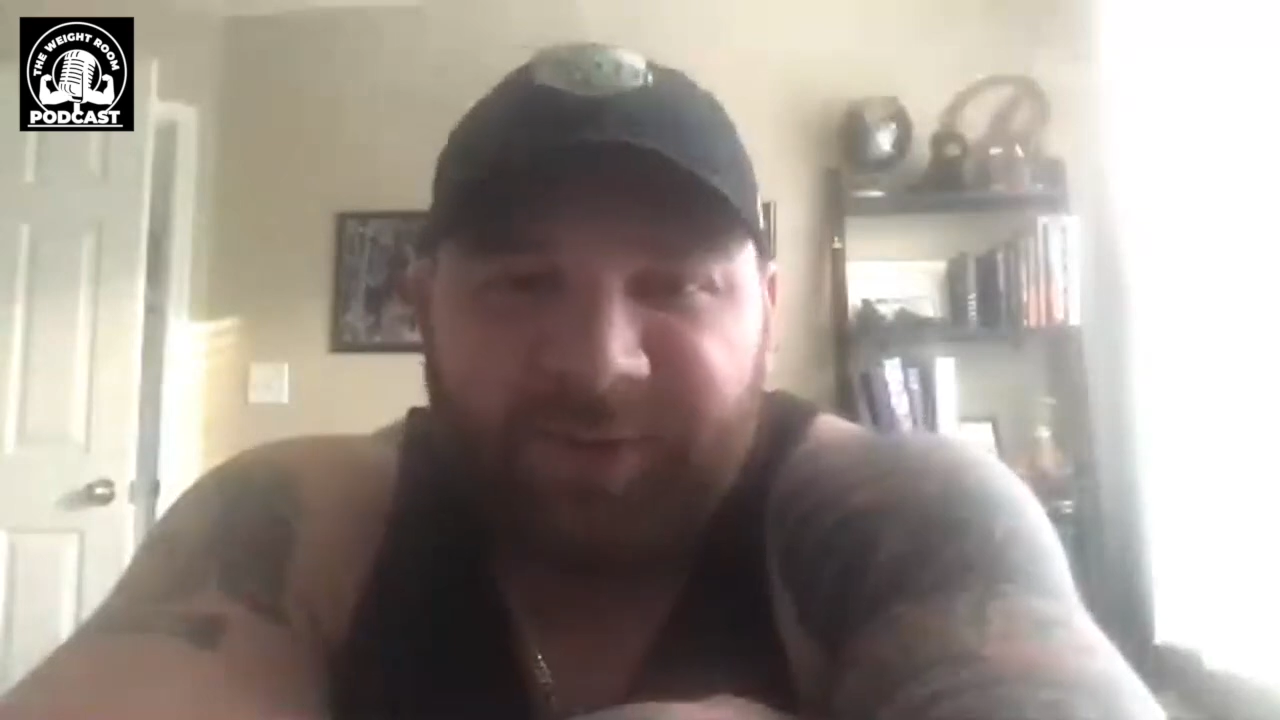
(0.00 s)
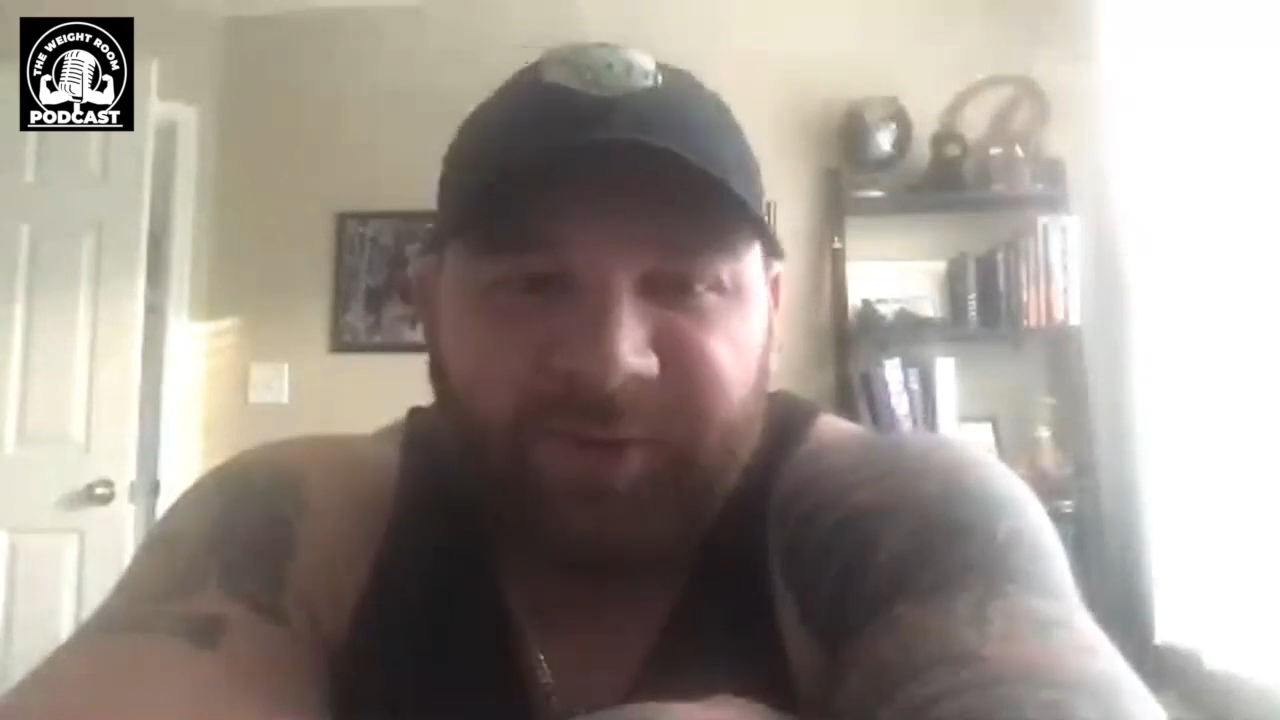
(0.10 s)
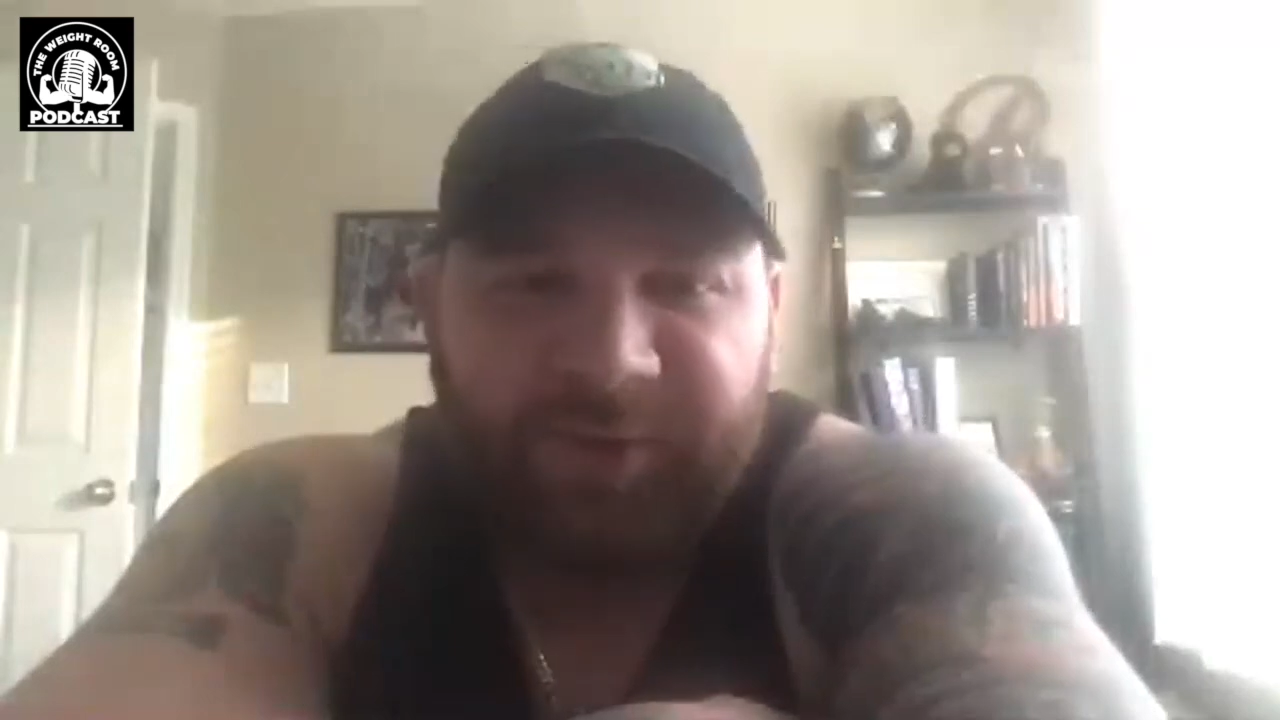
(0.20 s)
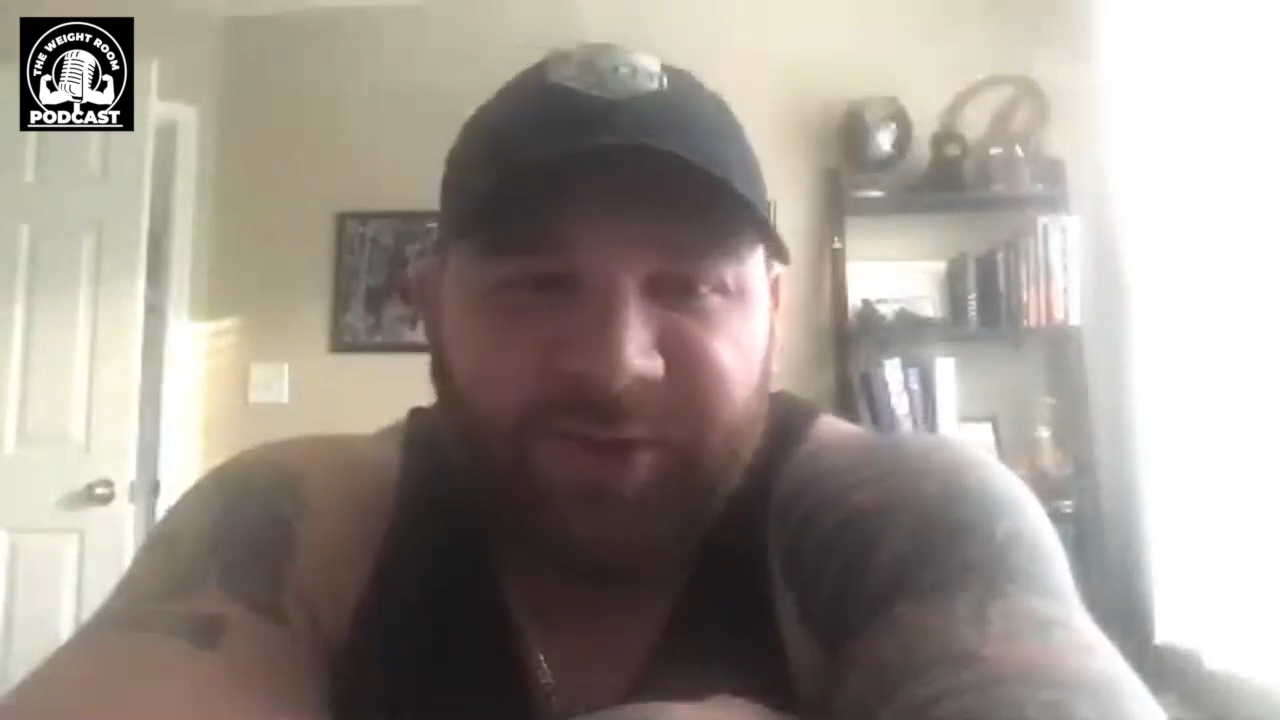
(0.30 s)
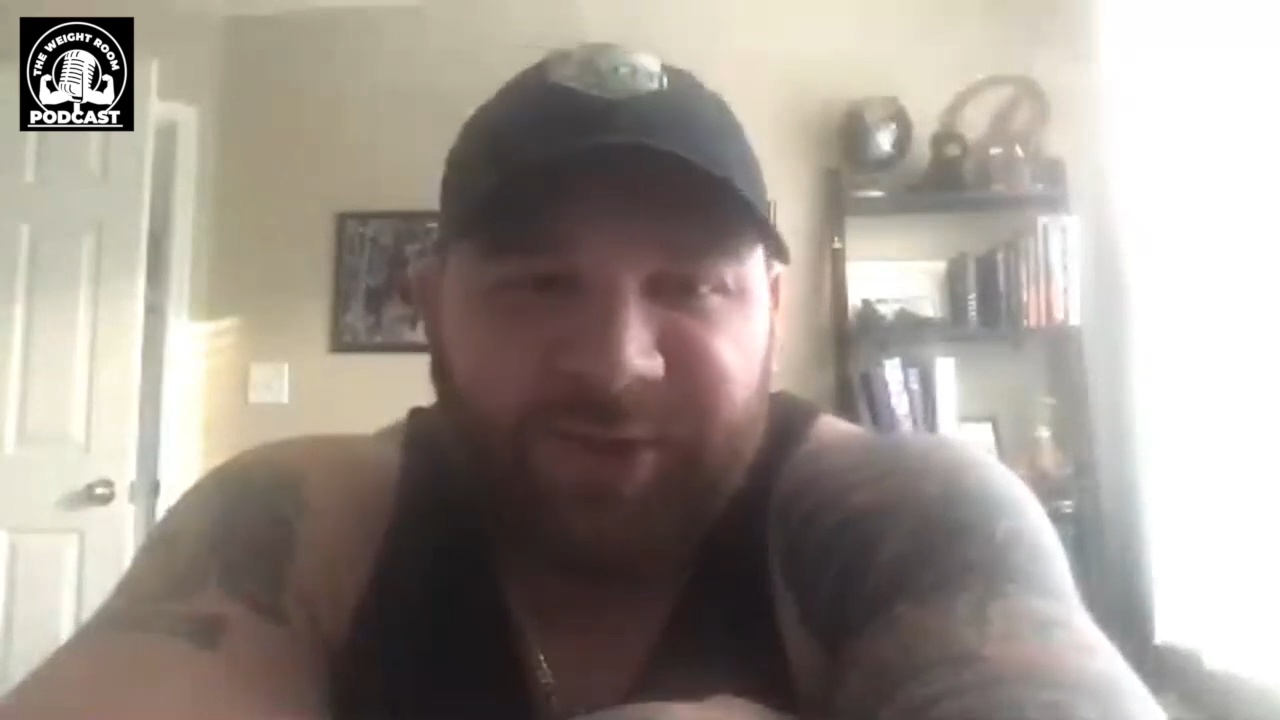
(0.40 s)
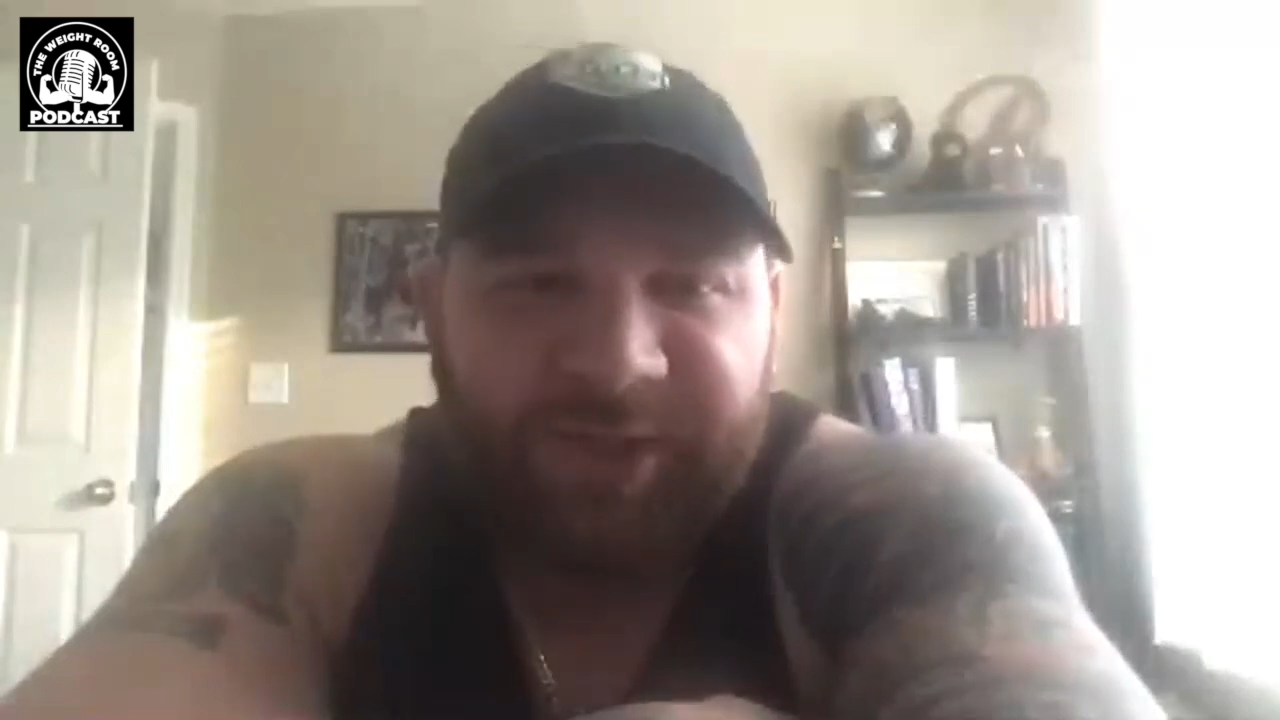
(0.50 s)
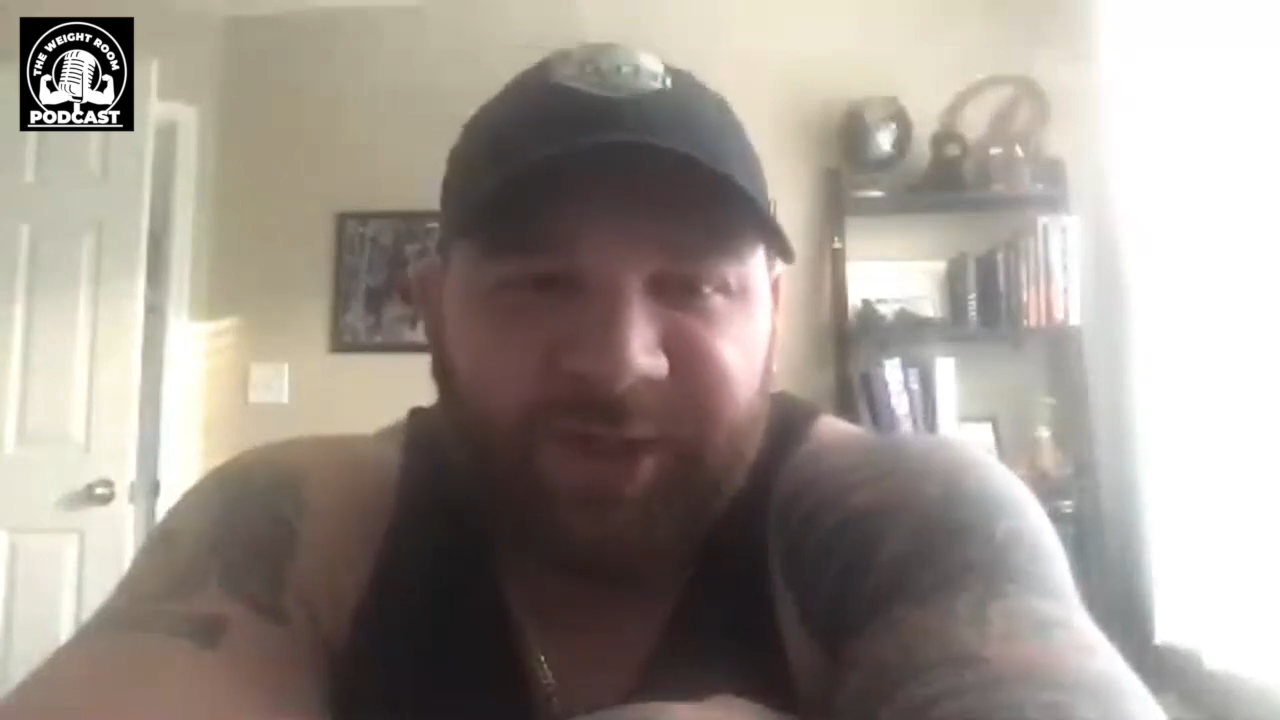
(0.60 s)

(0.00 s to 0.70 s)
nutrition